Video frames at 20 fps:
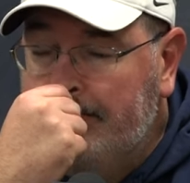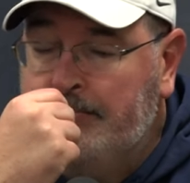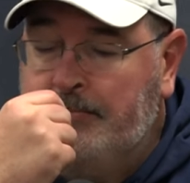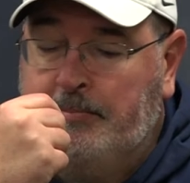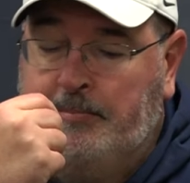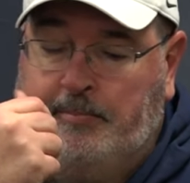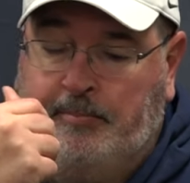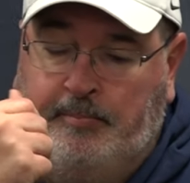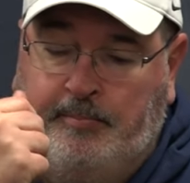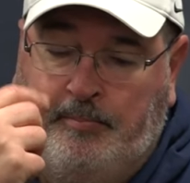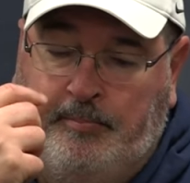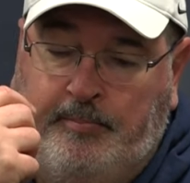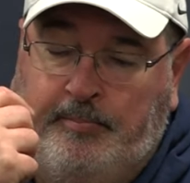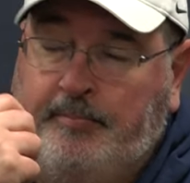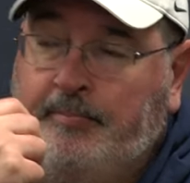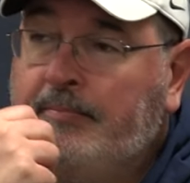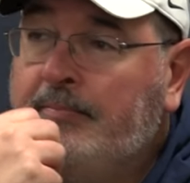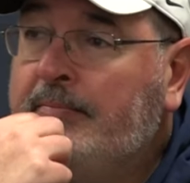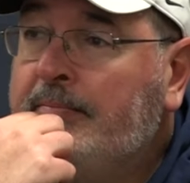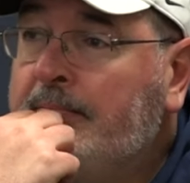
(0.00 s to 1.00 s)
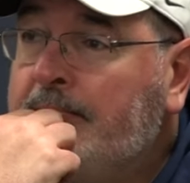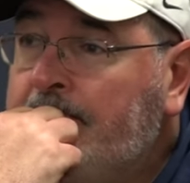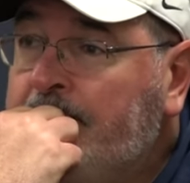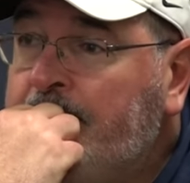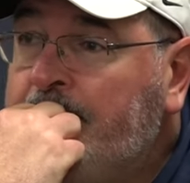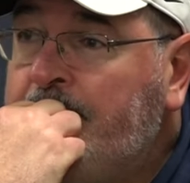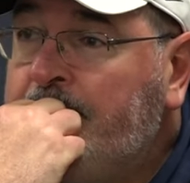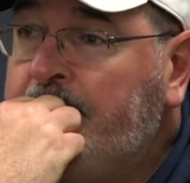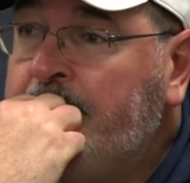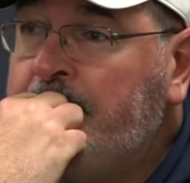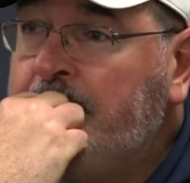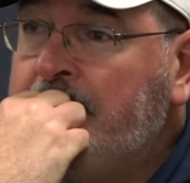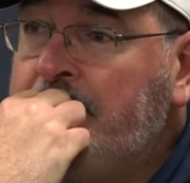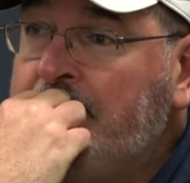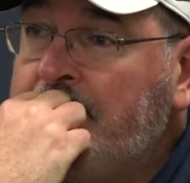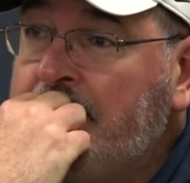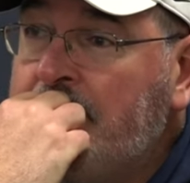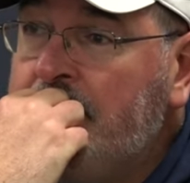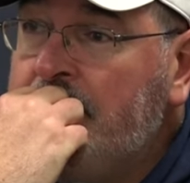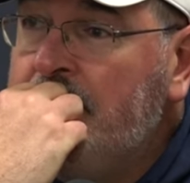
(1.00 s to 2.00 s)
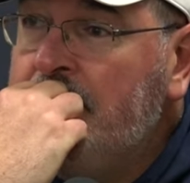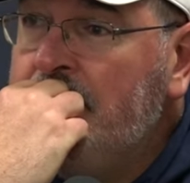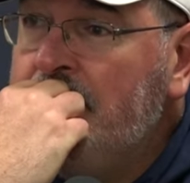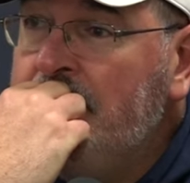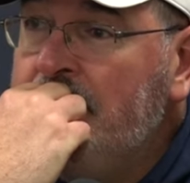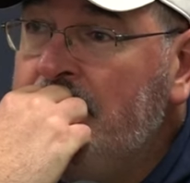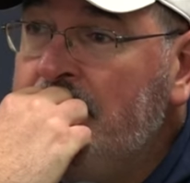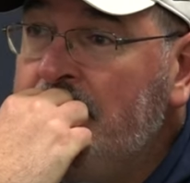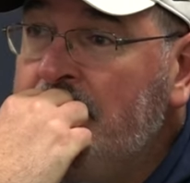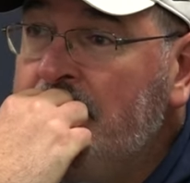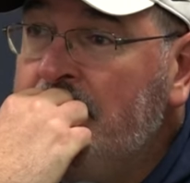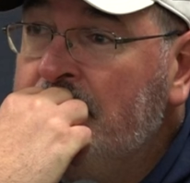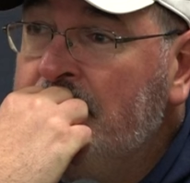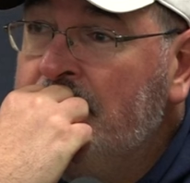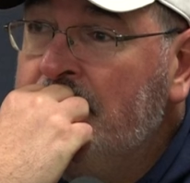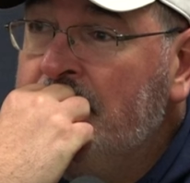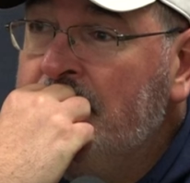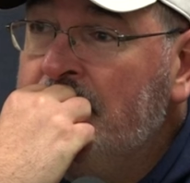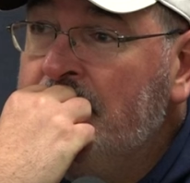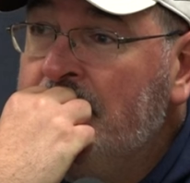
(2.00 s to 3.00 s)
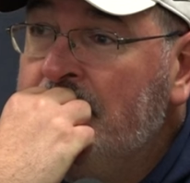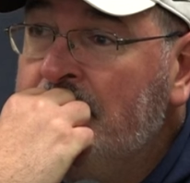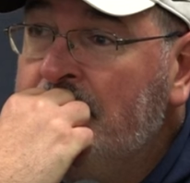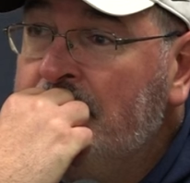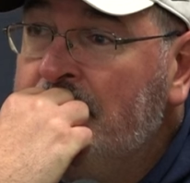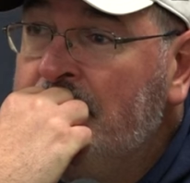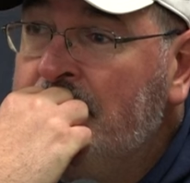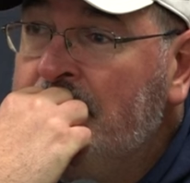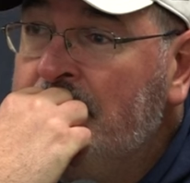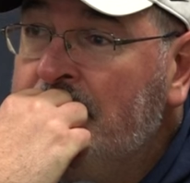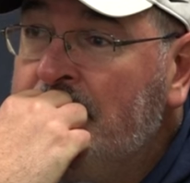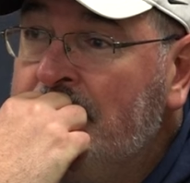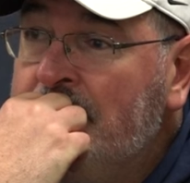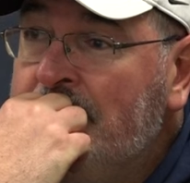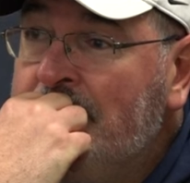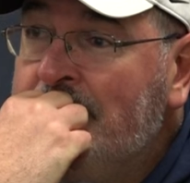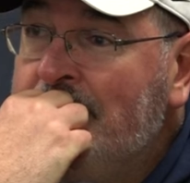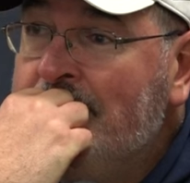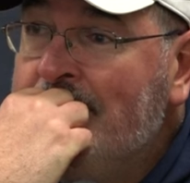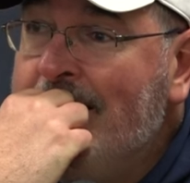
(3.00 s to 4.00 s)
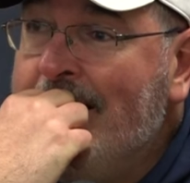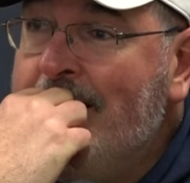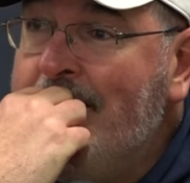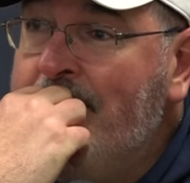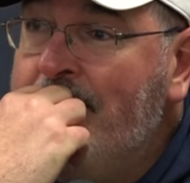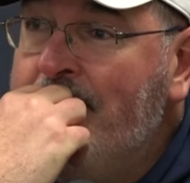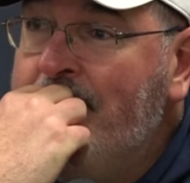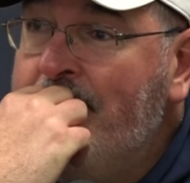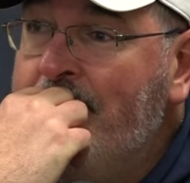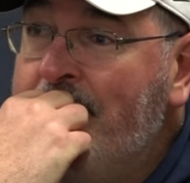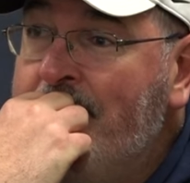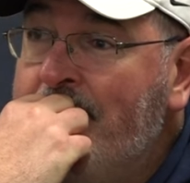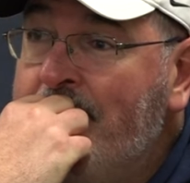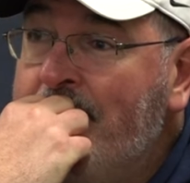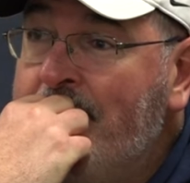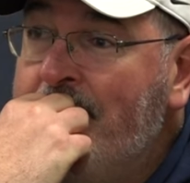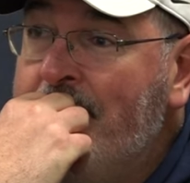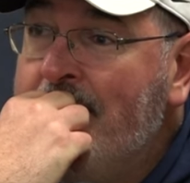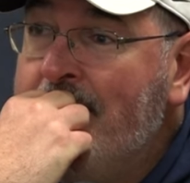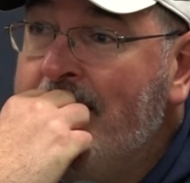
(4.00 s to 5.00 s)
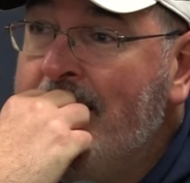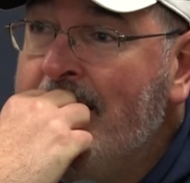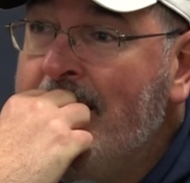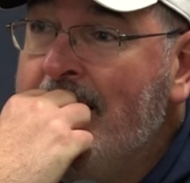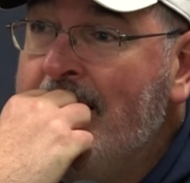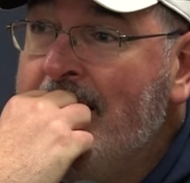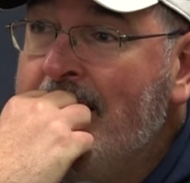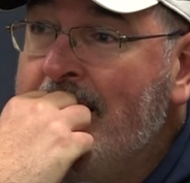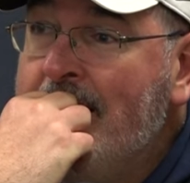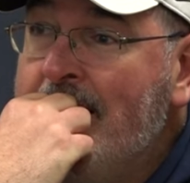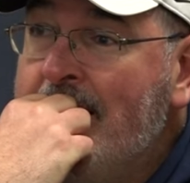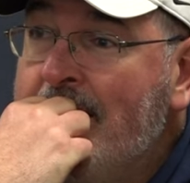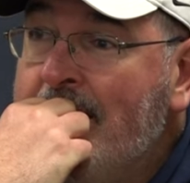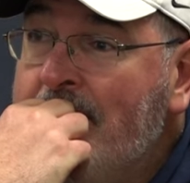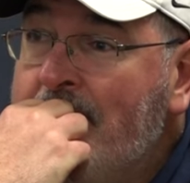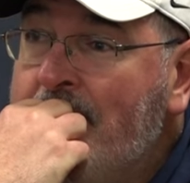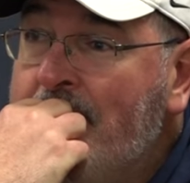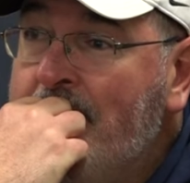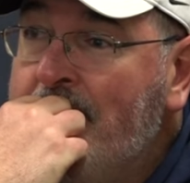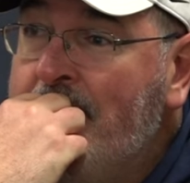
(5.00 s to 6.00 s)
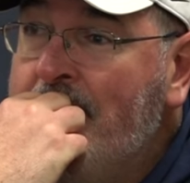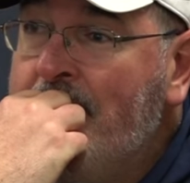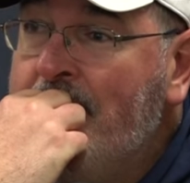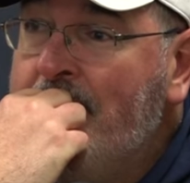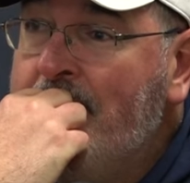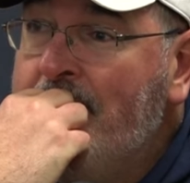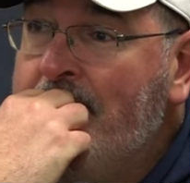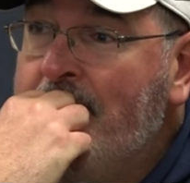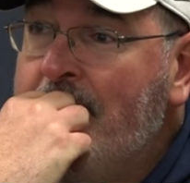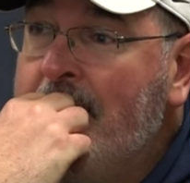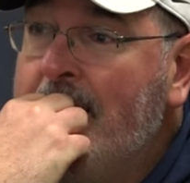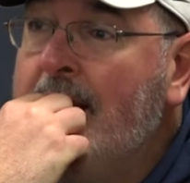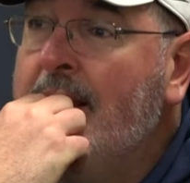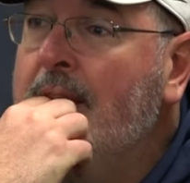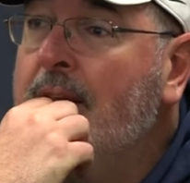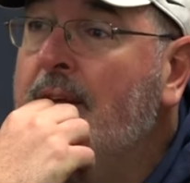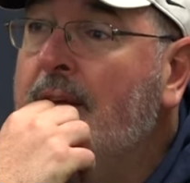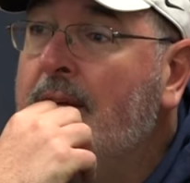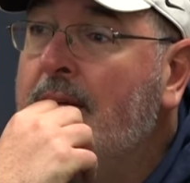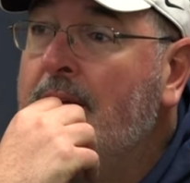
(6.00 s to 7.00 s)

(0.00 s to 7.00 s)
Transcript: Can you explain, obviously unfortunate with DJ out for the season, yeah. But can you explain your quarterback decision today?